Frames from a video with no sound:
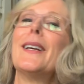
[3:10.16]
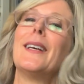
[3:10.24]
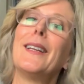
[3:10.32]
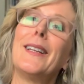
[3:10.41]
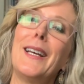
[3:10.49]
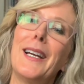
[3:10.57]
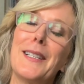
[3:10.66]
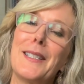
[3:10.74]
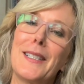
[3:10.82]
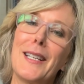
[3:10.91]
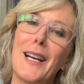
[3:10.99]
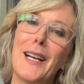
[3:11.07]

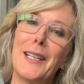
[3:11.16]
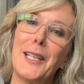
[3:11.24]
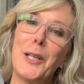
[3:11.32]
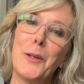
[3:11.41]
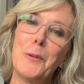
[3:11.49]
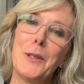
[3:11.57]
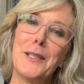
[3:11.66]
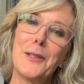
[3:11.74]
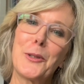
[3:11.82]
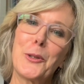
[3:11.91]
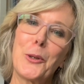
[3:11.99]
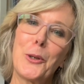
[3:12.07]
that it
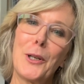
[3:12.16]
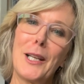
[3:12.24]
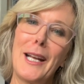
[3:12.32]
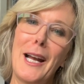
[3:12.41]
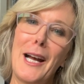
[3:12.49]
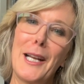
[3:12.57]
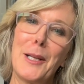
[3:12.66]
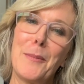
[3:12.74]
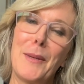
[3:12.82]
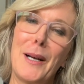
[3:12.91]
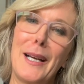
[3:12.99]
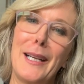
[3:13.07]
was early on
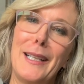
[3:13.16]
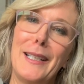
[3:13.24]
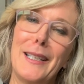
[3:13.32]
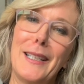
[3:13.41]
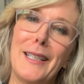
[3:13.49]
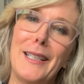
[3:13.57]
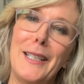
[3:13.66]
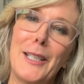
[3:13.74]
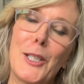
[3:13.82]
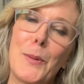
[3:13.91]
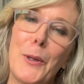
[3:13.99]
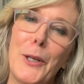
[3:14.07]
in my
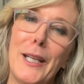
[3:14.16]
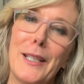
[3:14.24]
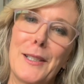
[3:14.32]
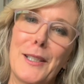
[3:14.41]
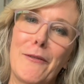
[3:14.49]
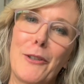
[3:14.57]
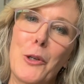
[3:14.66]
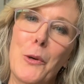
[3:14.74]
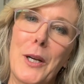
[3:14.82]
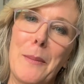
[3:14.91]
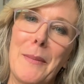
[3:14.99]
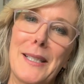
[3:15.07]
experience of
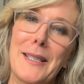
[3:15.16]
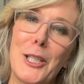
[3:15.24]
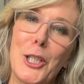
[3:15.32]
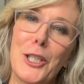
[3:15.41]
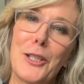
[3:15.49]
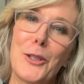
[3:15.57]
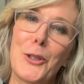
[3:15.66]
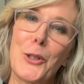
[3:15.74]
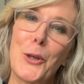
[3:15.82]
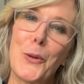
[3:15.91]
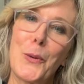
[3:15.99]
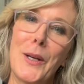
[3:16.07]
recording messages,
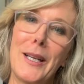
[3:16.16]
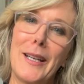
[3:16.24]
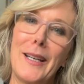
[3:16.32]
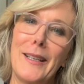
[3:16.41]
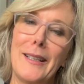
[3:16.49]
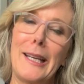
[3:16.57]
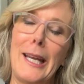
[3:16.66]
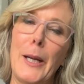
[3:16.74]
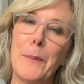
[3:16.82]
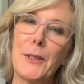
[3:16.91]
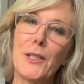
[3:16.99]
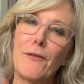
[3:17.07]
so the
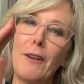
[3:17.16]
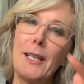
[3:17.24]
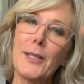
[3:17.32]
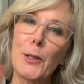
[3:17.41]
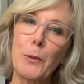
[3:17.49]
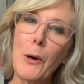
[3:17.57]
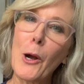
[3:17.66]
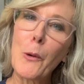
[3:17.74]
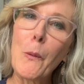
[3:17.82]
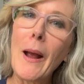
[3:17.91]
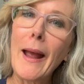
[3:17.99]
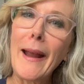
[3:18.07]
camera's faced the
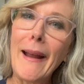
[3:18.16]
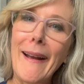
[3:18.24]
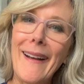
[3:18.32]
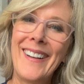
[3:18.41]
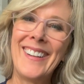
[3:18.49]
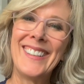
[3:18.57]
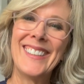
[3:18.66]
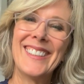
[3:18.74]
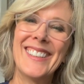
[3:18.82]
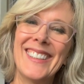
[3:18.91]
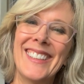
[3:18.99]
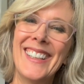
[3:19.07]
wrong way,
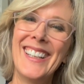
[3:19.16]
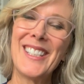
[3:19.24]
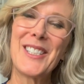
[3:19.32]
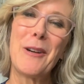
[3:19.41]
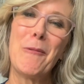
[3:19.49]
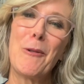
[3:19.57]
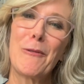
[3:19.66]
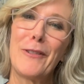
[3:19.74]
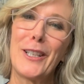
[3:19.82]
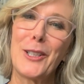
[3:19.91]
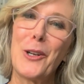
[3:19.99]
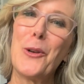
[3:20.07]
so it won't
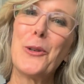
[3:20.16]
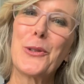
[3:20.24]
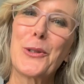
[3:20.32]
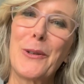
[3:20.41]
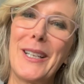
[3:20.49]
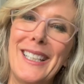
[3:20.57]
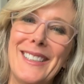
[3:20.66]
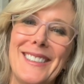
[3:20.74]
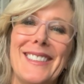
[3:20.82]
fit the whole screen.